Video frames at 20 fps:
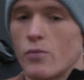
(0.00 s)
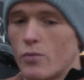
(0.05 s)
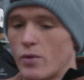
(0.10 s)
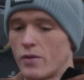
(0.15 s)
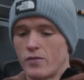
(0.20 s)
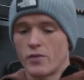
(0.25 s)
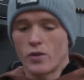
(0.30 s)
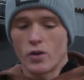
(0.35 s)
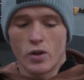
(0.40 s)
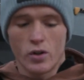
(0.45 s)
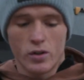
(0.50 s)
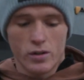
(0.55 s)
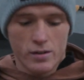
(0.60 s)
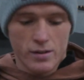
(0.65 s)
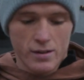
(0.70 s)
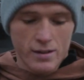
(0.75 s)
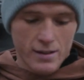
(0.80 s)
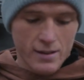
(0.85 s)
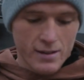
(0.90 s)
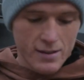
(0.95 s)
Refuel.
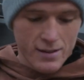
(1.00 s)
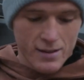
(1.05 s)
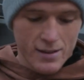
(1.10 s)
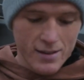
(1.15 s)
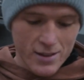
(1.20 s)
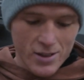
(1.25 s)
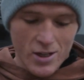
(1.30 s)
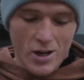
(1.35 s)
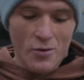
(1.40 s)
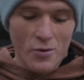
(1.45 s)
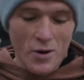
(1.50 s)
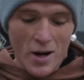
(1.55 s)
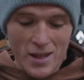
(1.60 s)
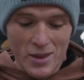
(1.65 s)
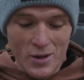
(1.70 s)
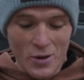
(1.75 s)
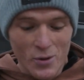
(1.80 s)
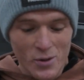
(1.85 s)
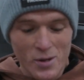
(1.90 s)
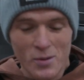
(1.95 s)
You already
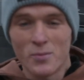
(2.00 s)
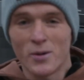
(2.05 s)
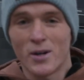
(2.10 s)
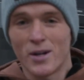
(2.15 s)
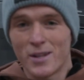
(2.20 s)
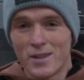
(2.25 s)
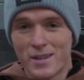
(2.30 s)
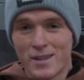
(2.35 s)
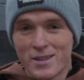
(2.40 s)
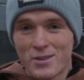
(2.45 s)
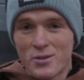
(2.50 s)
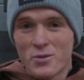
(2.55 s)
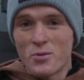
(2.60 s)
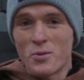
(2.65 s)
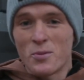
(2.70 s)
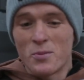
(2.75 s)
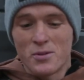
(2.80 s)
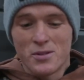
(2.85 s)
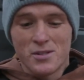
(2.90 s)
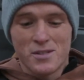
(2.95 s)
know, come on, the
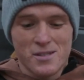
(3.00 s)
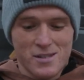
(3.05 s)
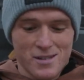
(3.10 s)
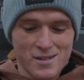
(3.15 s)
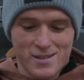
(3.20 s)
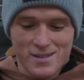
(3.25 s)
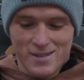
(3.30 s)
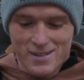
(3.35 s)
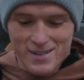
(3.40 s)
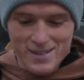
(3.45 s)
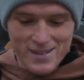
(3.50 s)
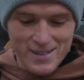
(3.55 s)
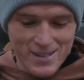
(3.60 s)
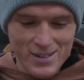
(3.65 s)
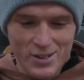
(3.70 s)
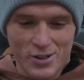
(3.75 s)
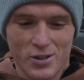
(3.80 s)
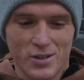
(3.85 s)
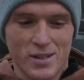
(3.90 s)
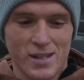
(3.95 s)
Rubens.
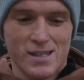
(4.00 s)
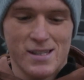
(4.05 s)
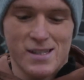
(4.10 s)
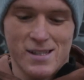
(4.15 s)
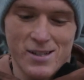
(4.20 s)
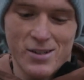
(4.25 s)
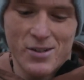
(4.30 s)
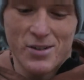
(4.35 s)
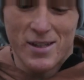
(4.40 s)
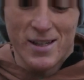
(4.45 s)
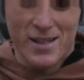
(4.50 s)
Look at this, look at